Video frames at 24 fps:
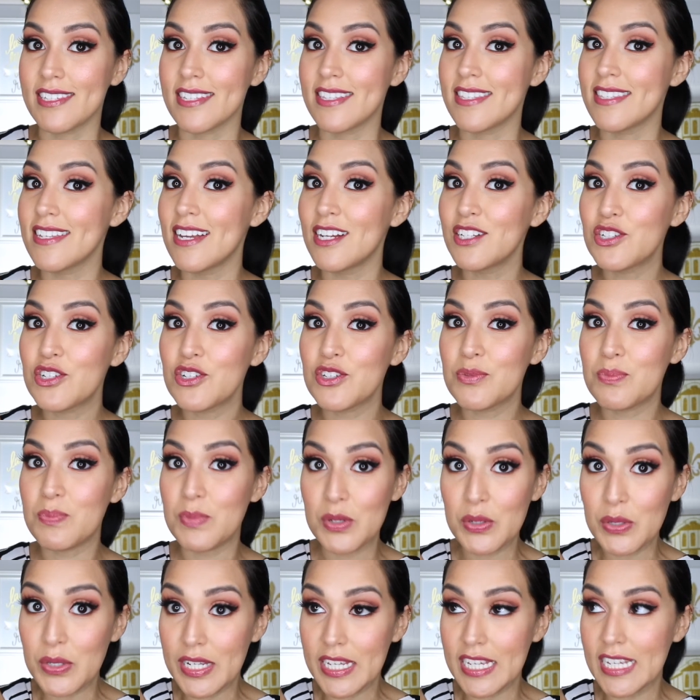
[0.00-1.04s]
It's not just
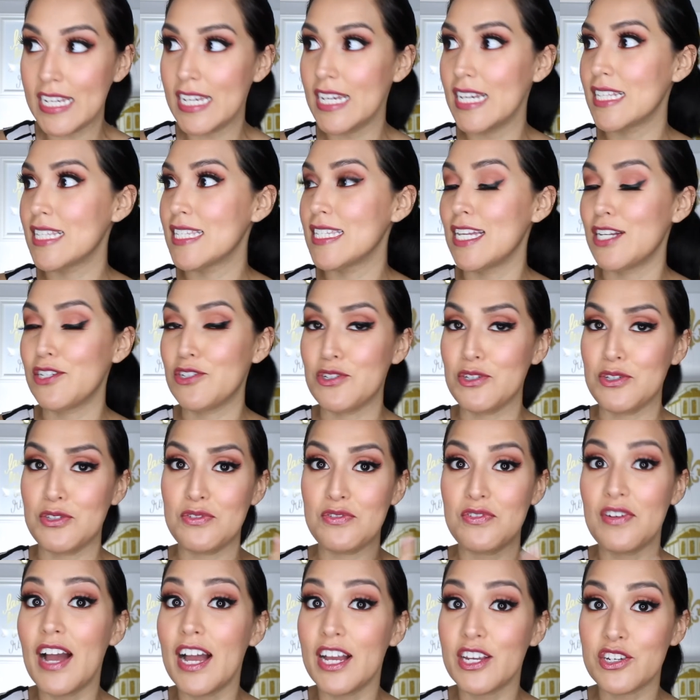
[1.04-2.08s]
beauty, it's not just
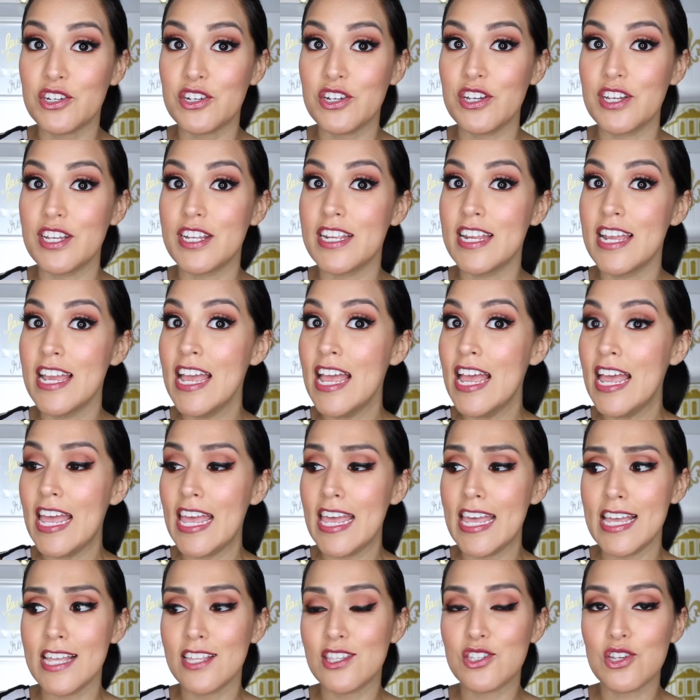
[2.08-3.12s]
fashion,
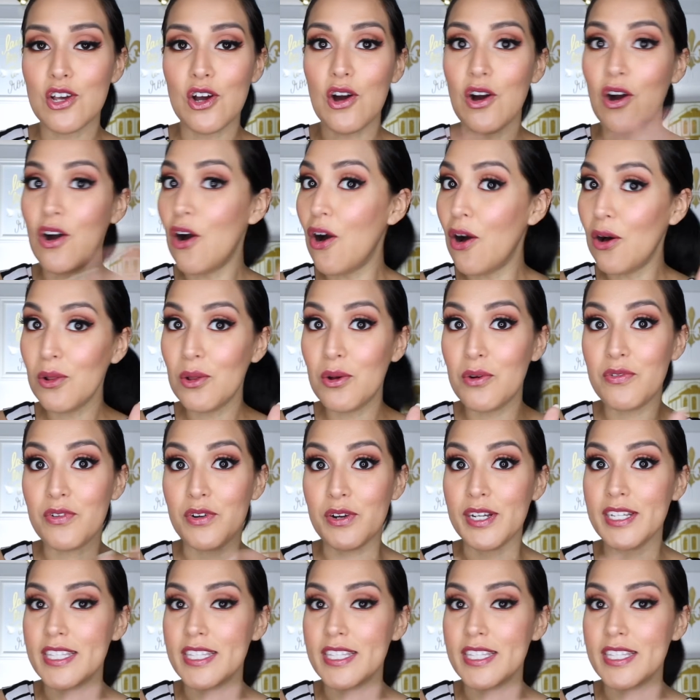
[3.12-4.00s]
it's all over.